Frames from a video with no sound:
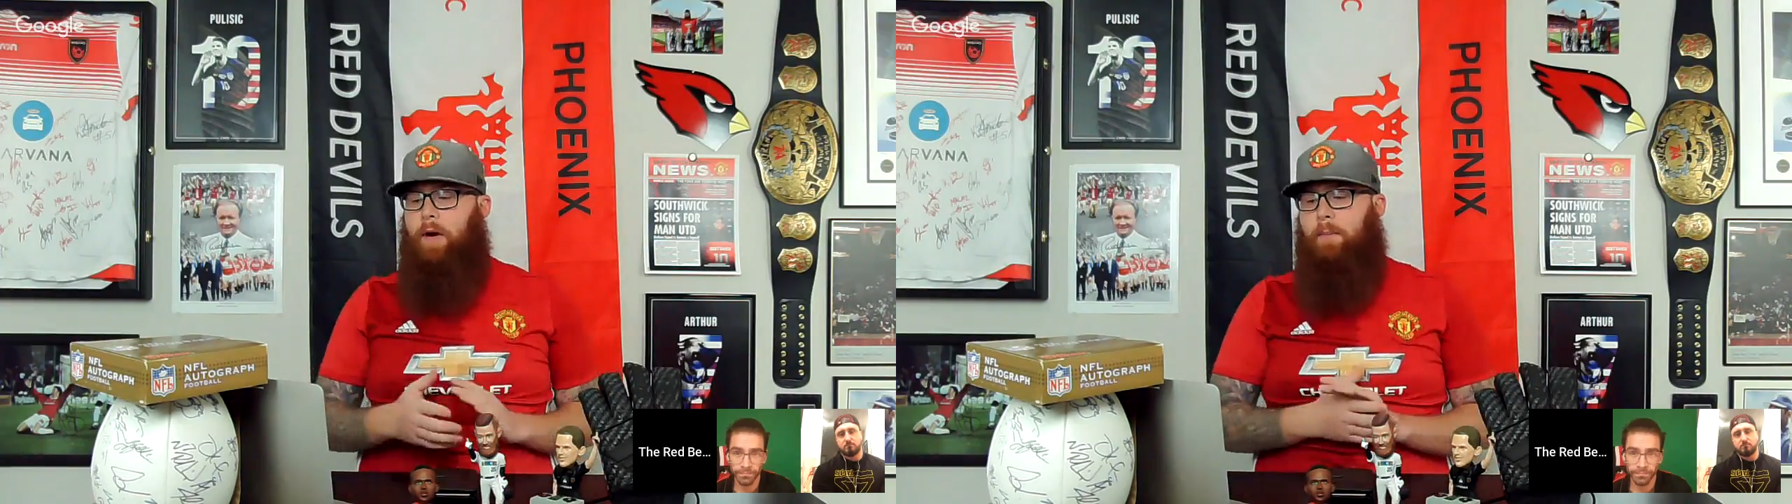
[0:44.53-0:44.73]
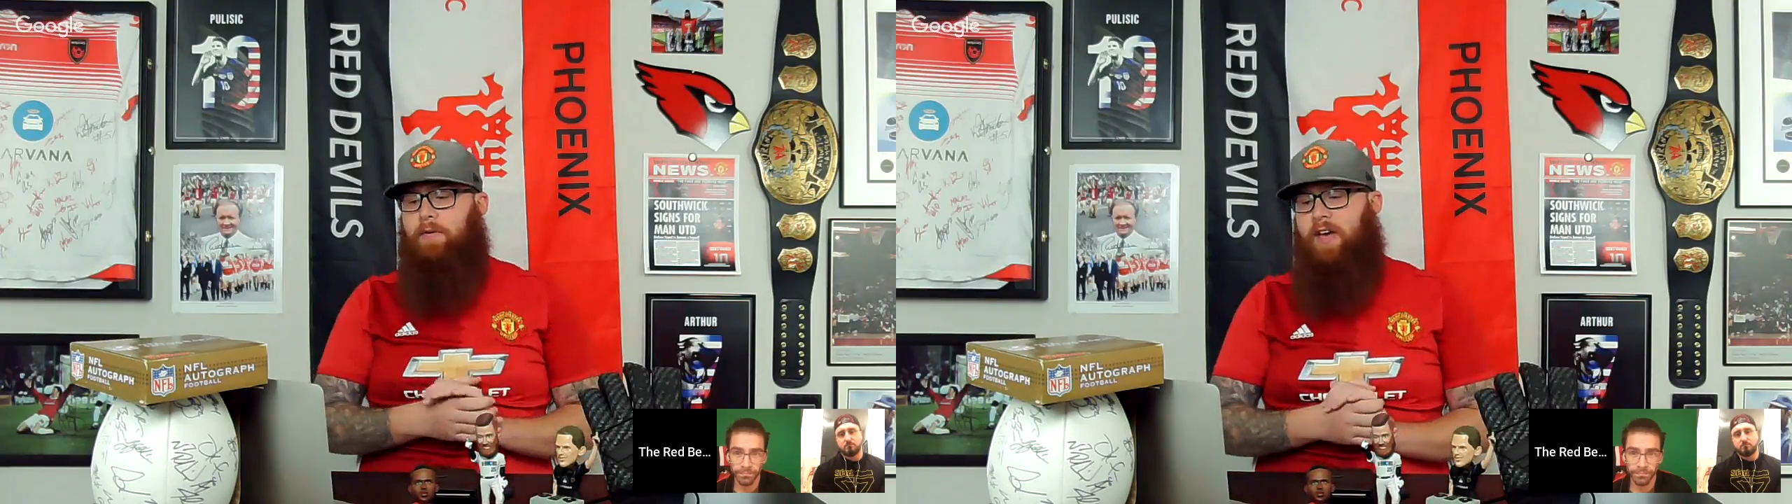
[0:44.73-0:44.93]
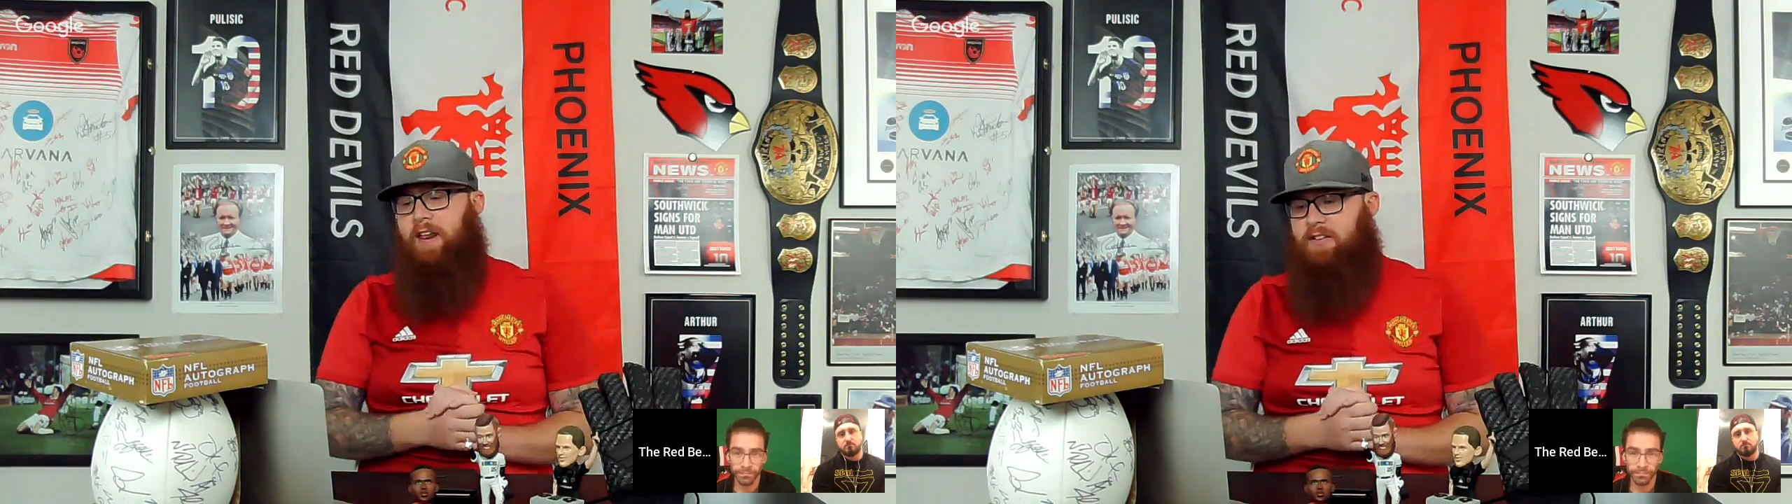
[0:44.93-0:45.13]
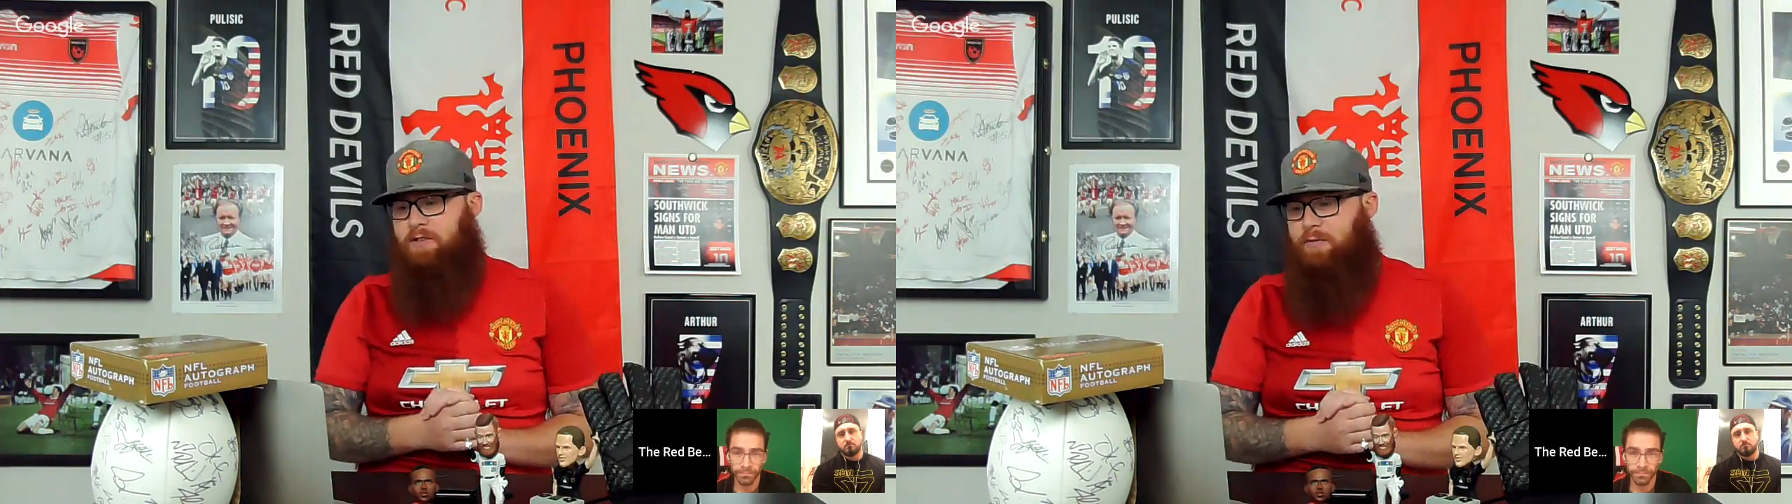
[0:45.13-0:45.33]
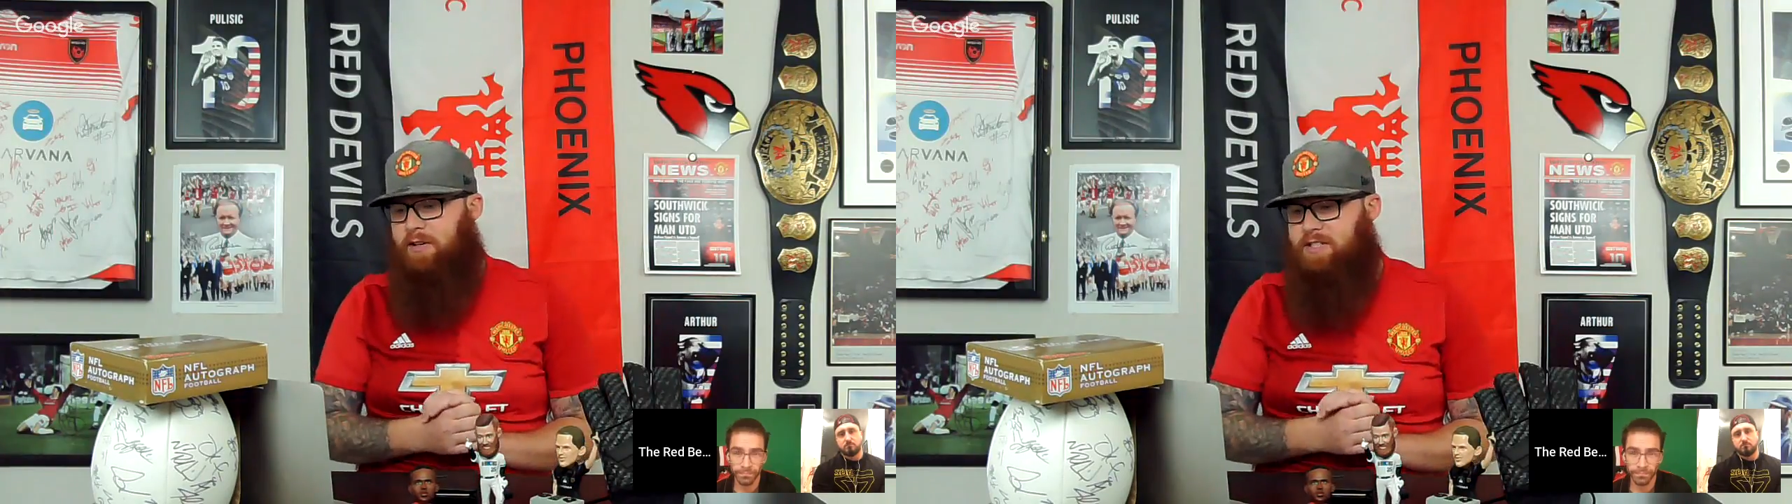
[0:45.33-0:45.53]
representing.
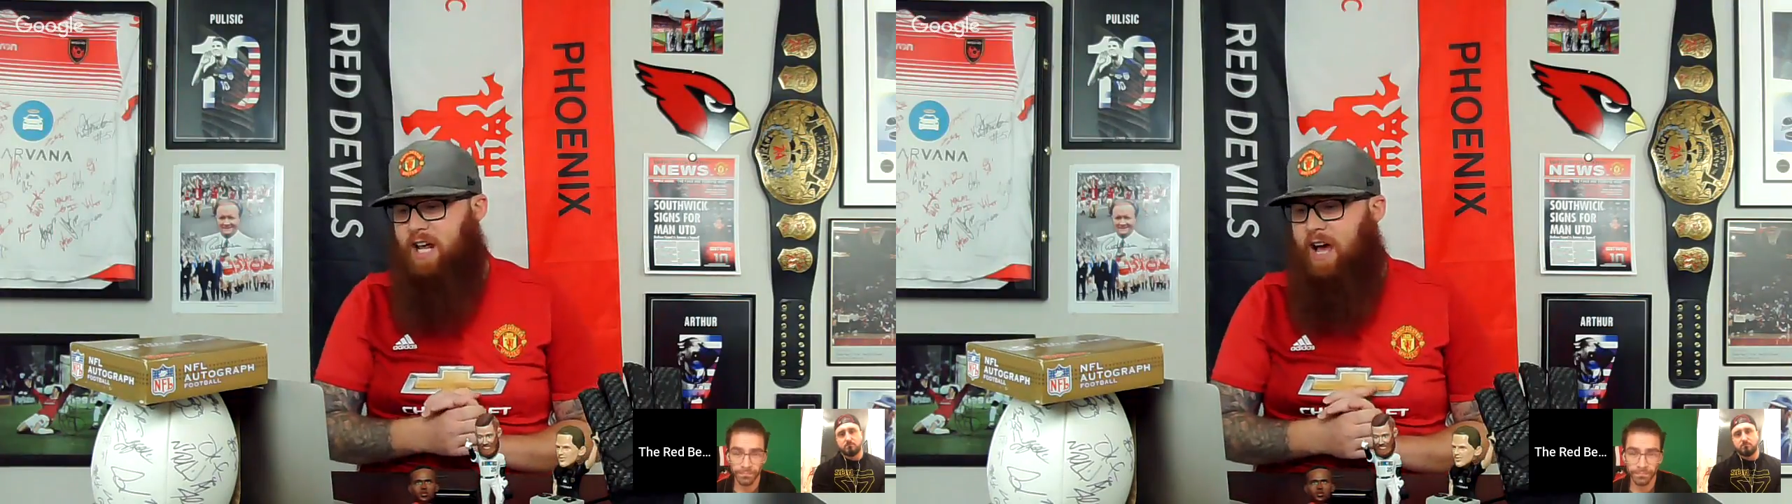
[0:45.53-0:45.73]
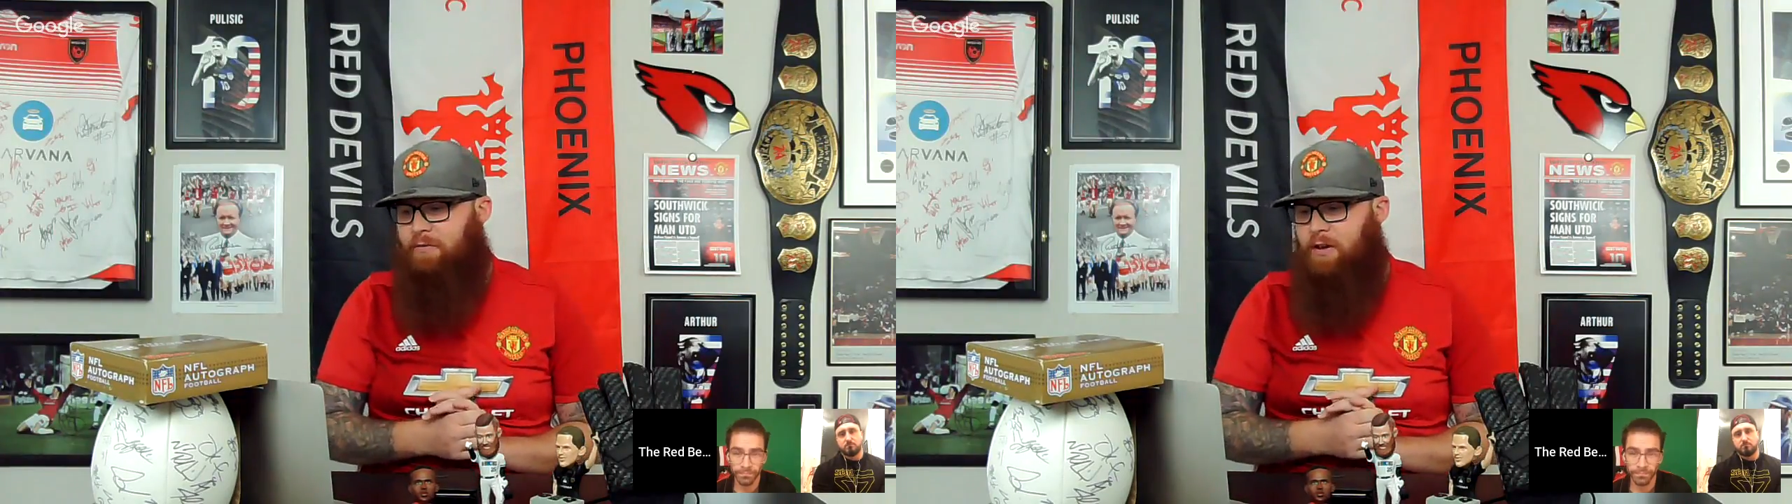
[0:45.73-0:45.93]
So first off,